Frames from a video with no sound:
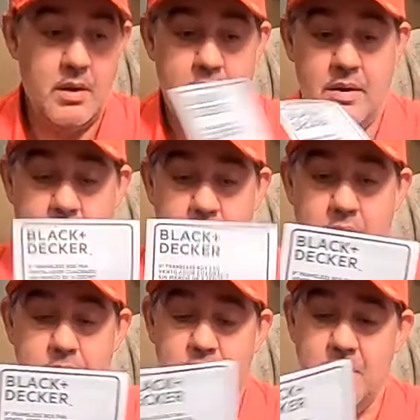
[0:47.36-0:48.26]
Well, it
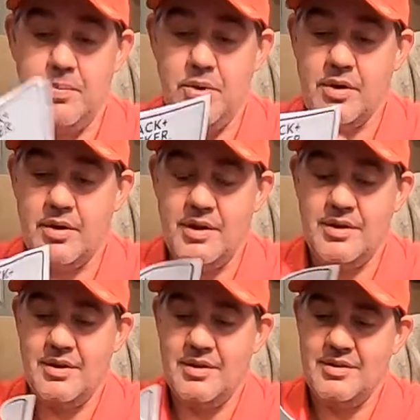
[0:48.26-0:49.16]
comes with a
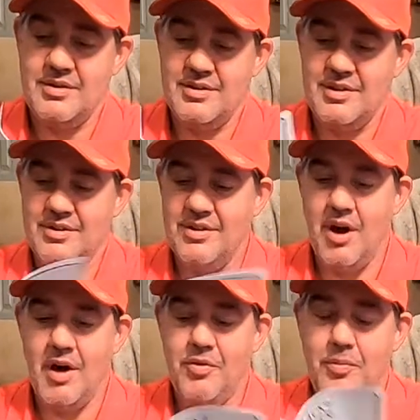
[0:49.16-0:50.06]
booklet. An
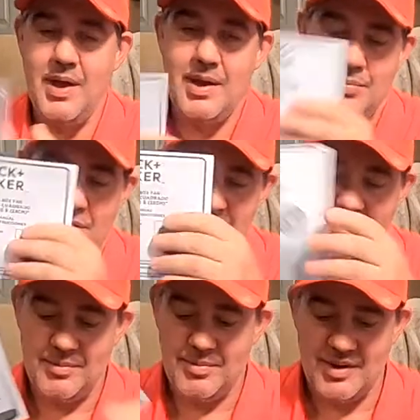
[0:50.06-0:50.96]
awful big
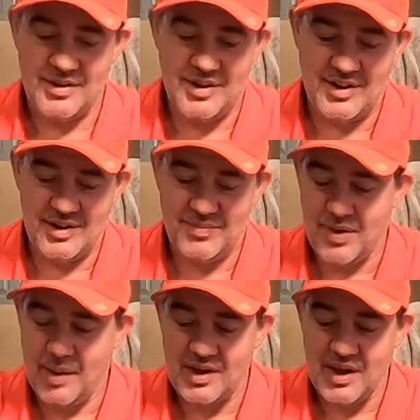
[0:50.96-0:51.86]
booklet, but
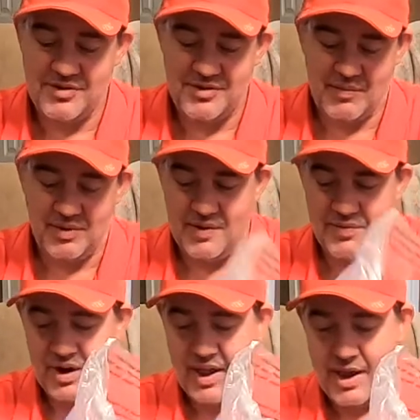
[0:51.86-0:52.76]
probably got several
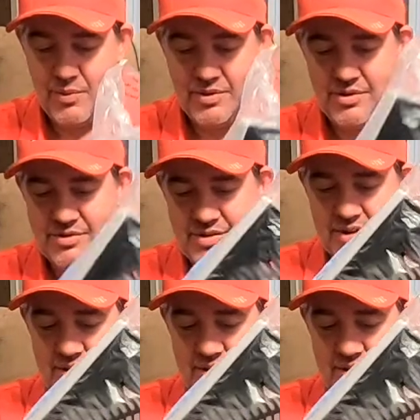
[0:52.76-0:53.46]
different languages.